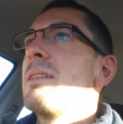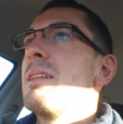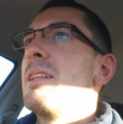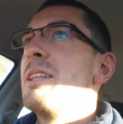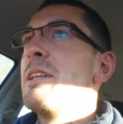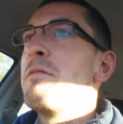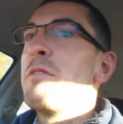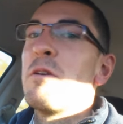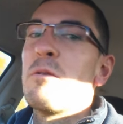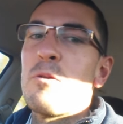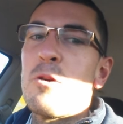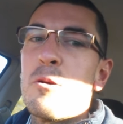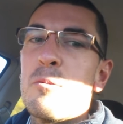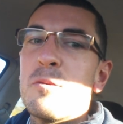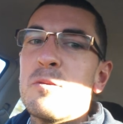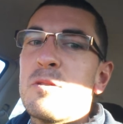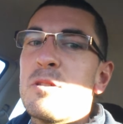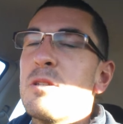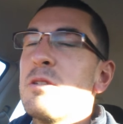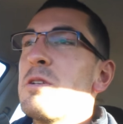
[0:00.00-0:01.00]
the Living
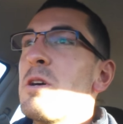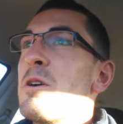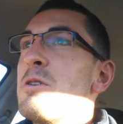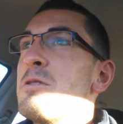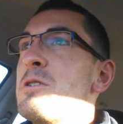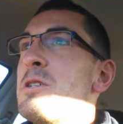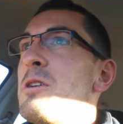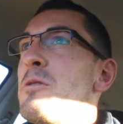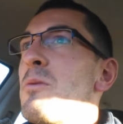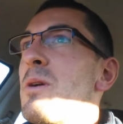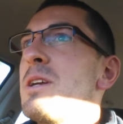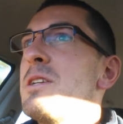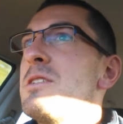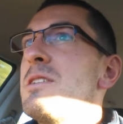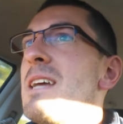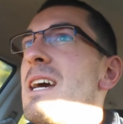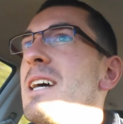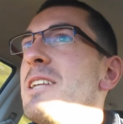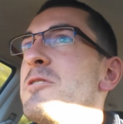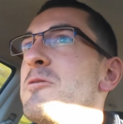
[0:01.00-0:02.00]
Room of Satoshi
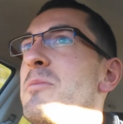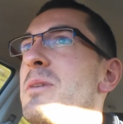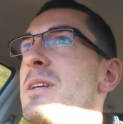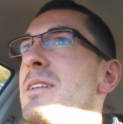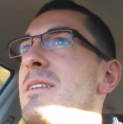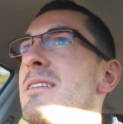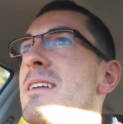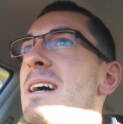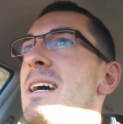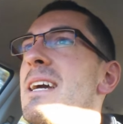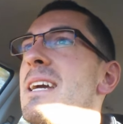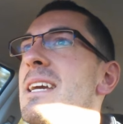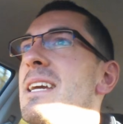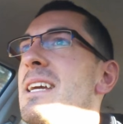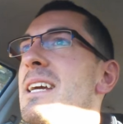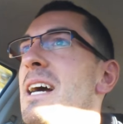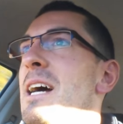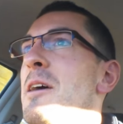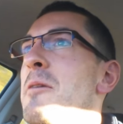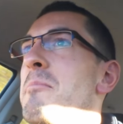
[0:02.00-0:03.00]
reached out to me
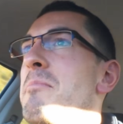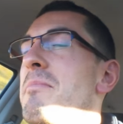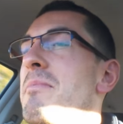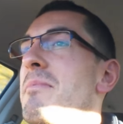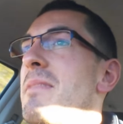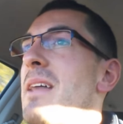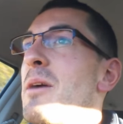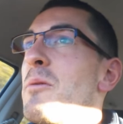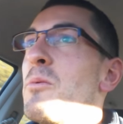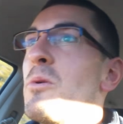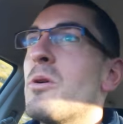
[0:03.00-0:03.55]
today. um, they